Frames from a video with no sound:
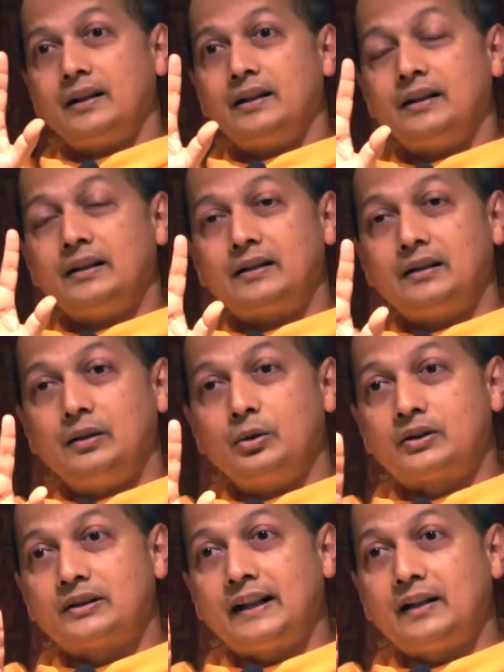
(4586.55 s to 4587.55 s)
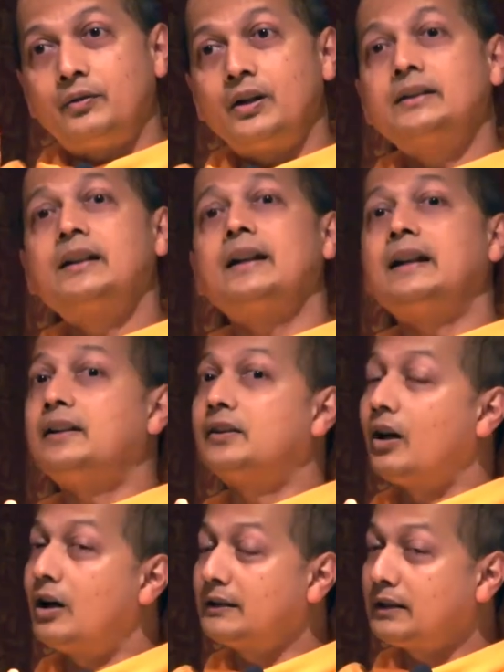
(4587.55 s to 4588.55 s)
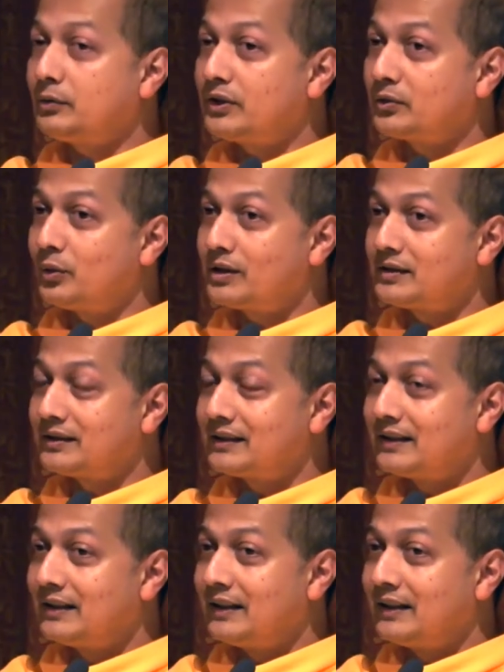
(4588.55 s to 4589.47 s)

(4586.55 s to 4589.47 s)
It looks like water. He thought it was water.